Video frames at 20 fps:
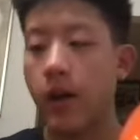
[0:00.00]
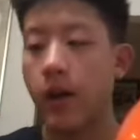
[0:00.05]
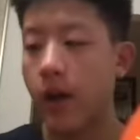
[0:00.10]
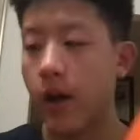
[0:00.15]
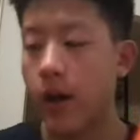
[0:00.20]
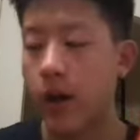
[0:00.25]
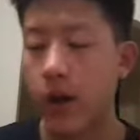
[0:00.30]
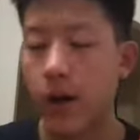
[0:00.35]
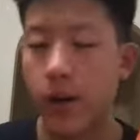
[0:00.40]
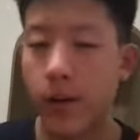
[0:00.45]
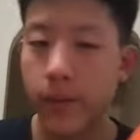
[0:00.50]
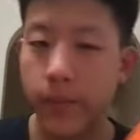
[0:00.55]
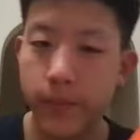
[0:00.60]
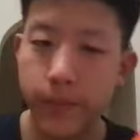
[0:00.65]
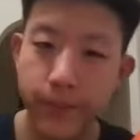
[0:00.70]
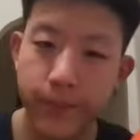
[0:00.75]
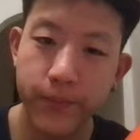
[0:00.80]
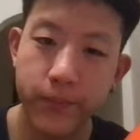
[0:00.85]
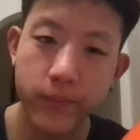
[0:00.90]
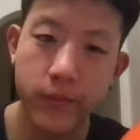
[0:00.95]
Um,
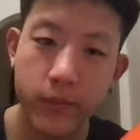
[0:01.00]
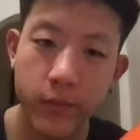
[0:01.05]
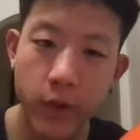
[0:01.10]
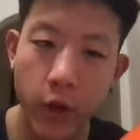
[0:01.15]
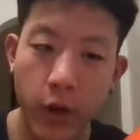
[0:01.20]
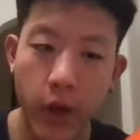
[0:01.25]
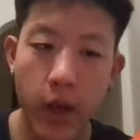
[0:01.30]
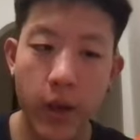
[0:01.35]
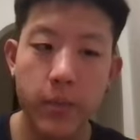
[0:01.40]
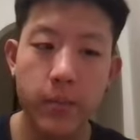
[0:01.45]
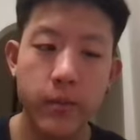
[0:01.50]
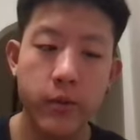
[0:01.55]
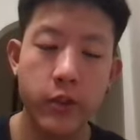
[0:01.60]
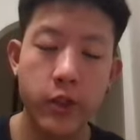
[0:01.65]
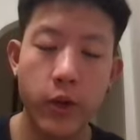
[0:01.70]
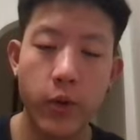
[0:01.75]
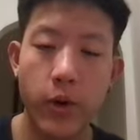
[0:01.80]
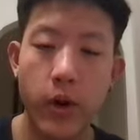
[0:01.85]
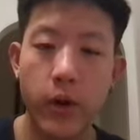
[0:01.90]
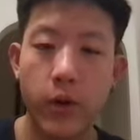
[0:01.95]
okay,
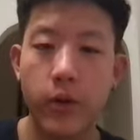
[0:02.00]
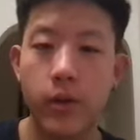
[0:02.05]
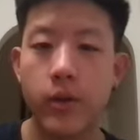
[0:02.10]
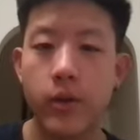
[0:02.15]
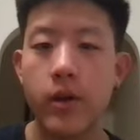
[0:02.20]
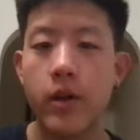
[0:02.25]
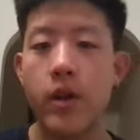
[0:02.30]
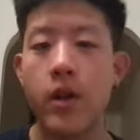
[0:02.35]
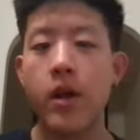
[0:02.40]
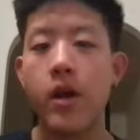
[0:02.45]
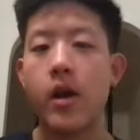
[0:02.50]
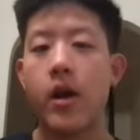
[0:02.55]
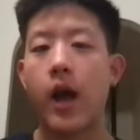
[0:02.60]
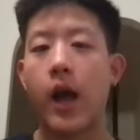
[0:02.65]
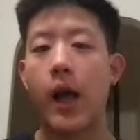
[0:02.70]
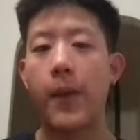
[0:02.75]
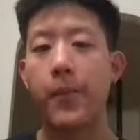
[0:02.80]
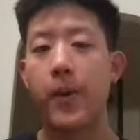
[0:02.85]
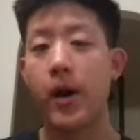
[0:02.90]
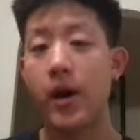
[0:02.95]
so
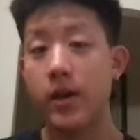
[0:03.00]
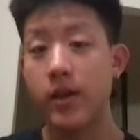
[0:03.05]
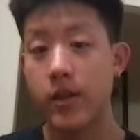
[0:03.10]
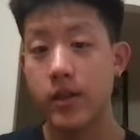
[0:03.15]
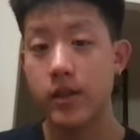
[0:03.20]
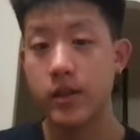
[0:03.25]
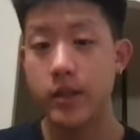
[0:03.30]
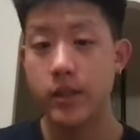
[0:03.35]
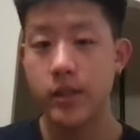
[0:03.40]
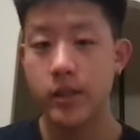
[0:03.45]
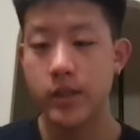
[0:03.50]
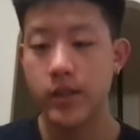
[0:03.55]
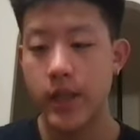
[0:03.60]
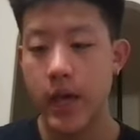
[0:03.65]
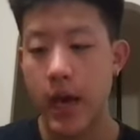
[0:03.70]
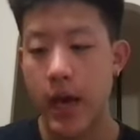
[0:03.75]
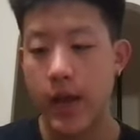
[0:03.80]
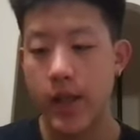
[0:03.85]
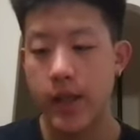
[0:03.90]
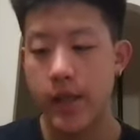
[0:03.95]
uh, hypothesis
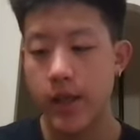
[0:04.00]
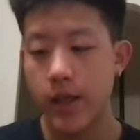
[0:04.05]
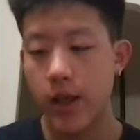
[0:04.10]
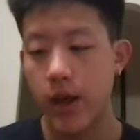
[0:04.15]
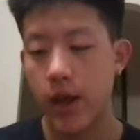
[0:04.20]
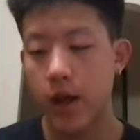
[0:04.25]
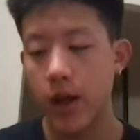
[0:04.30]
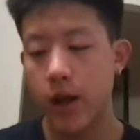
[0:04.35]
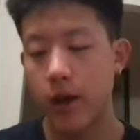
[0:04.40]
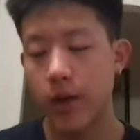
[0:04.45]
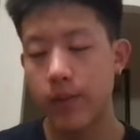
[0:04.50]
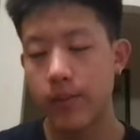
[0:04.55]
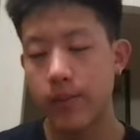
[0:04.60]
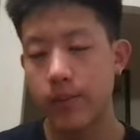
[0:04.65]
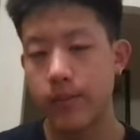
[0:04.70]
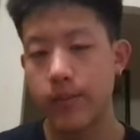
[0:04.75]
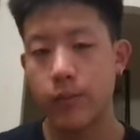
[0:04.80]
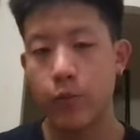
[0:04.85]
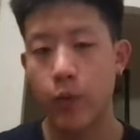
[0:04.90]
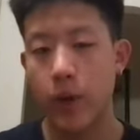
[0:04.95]
that um,
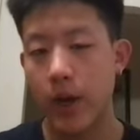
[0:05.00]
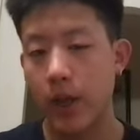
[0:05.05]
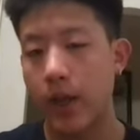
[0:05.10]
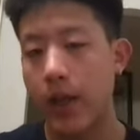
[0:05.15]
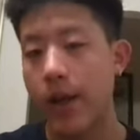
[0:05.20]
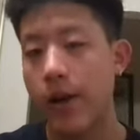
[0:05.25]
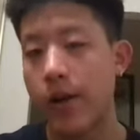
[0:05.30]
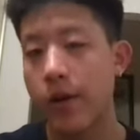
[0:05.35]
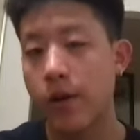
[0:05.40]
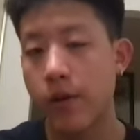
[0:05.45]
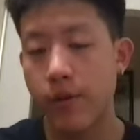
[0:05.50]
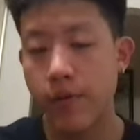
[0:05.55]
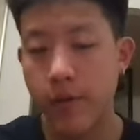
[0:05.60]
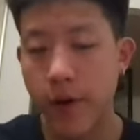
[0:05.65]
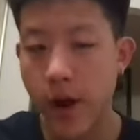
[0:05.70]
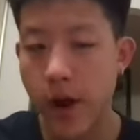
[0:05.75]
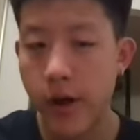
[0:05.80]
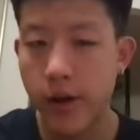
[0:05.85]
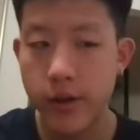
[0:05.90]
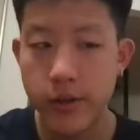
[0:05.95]
when I light it on
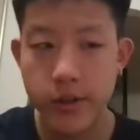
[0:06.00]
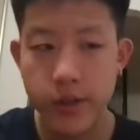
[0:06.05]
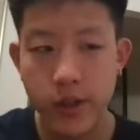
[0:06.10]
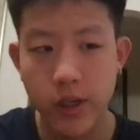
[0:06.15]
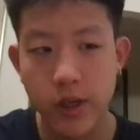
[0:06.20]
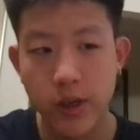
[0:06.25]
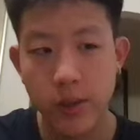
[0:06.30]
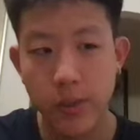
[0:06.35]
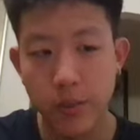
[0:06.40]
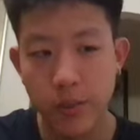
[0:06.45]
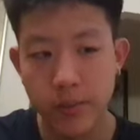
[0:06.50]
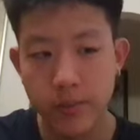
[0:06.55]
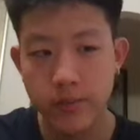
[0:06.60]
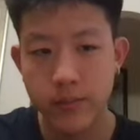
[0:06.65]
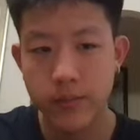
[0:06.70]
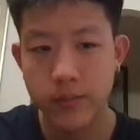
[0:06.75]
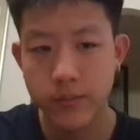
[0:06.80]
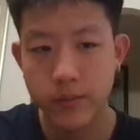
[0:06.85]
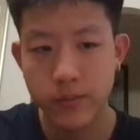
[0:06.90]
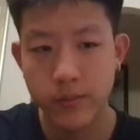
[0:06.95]
fire, it's gonna
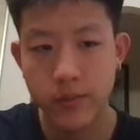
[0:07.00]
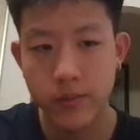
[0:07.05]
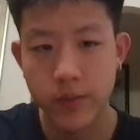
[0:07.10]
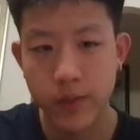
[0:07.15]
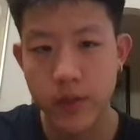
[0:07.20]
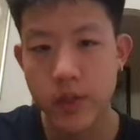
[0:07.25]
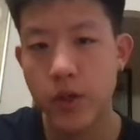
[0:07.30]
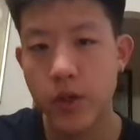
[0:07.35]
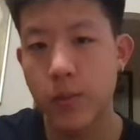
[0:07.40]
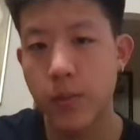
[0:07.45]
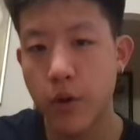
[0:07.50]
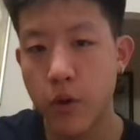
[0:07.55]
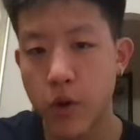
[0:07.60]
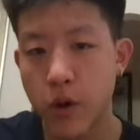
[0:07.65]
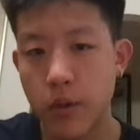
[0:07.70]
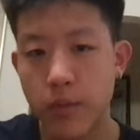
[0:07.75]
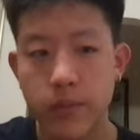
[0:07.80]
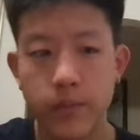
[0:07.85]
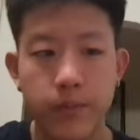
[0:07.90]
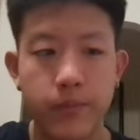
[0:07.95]
it's gonna blow
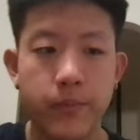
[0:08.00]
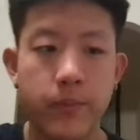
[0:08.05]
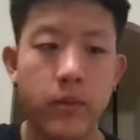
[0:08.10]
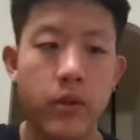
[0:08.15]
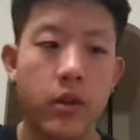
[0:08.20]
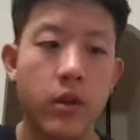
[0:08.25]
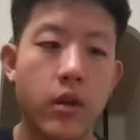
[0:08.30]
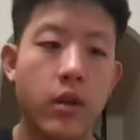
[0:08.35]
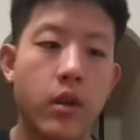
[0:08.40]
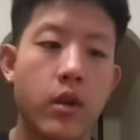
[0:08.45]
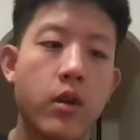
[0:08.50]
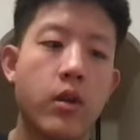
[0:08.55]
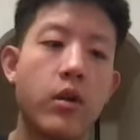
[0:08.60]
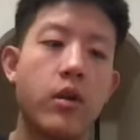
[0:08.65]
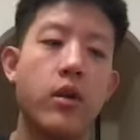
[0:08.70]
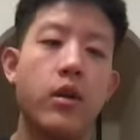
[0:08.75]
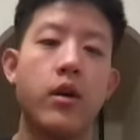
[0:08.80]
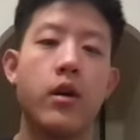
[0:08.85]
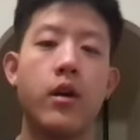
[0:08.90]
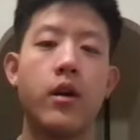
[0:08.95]
up.
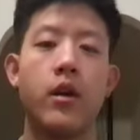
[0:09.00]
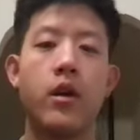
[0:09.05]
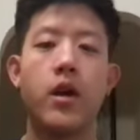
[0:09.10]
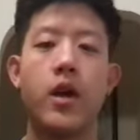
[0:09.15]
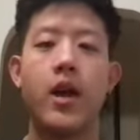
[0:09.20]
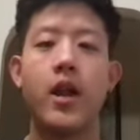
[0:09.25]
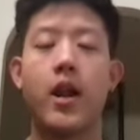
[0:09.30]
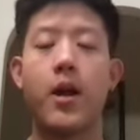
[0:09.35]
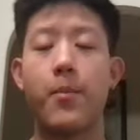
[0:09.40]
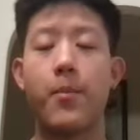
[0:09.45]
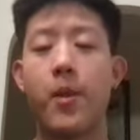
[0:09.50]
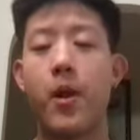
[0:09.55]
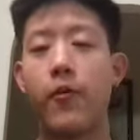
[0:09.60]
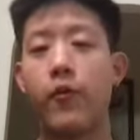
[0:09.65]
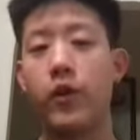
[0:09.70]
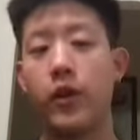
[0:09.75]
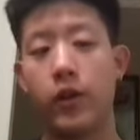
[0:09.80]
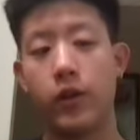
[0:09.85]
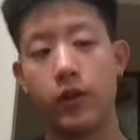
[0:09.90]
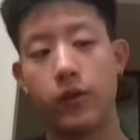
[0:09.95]
And I'm not
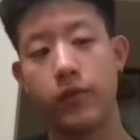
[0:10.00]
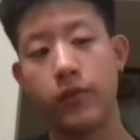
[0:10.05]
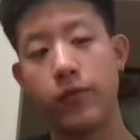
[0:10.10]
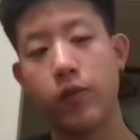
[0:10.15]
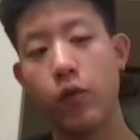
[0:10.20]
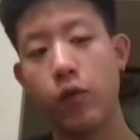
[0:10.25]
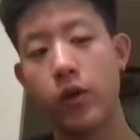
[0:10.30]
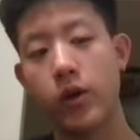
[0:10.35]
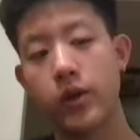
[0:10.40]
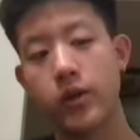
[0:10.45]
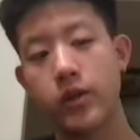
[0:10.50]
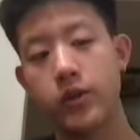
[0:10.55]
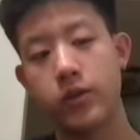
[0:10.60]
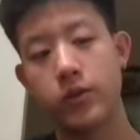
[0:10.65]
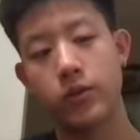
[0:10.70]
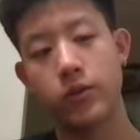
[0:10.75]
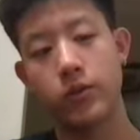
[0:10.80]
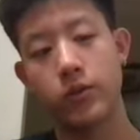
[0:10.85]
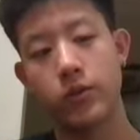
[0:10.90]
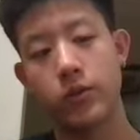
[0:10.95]
really looking forward
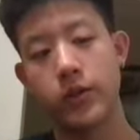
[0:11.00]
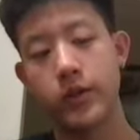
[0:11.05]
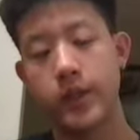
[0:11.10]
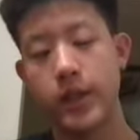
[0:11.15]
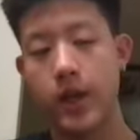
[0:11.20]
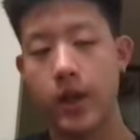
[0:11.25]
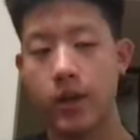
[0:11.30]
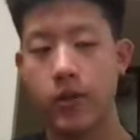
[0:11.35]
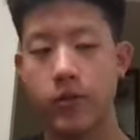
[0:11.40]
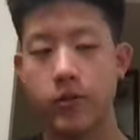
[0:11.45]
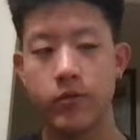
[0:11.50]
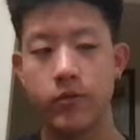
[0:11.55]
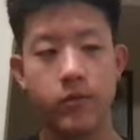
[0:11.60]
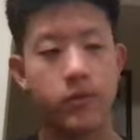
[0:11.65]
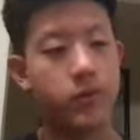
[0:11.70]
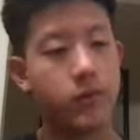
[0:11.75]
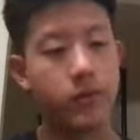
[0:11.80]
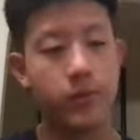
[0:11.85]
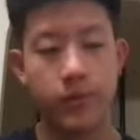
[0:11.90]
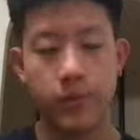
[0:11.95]
to the sound.
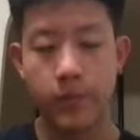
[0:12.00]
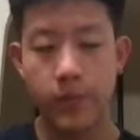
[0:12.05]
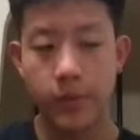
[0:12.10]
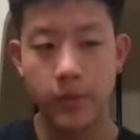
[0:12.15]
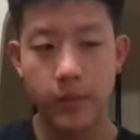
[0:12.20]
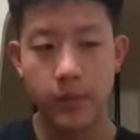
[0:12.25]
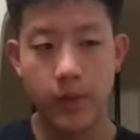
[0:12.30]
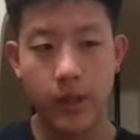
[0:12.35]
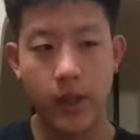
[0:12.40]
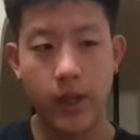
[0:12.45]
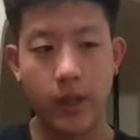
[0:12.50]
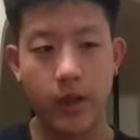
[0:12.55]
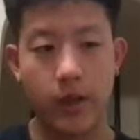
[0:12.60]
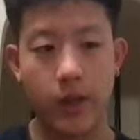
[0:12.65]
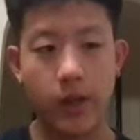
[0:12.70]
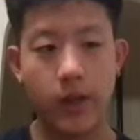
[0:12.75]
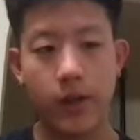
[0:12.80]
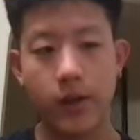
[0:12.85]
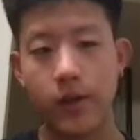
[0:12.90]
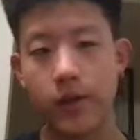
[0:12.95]

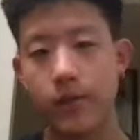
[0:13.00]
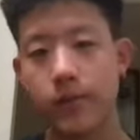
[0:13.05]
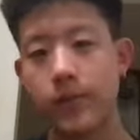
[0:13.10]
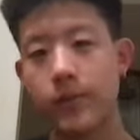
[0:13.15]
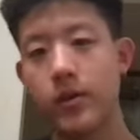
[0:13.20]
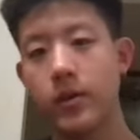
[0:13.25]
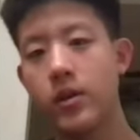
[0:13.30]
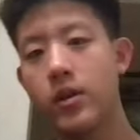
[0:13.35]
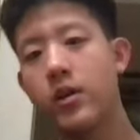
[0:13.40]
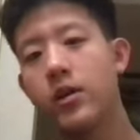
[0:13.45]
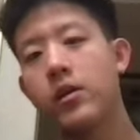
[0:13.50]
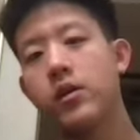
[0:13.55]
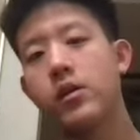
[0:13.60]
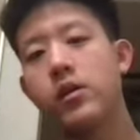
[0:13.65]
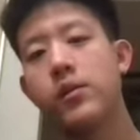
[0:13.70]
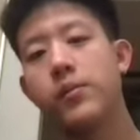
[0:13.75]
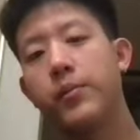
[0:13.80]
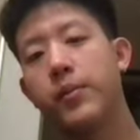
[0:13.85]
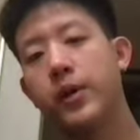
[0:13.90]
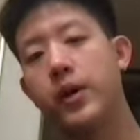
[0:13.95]
And
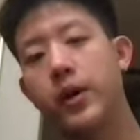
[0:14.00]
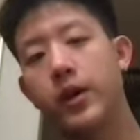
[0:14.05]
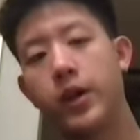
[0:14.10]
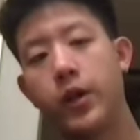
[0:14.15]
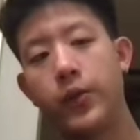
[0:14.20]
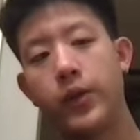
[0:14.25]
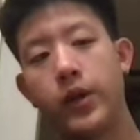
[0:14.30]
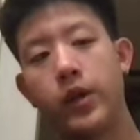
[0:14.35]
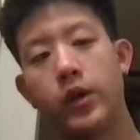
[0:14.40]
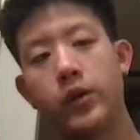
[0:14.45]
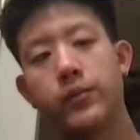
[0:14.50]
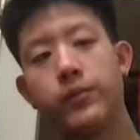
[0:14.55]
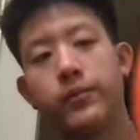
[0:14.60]
but here we go.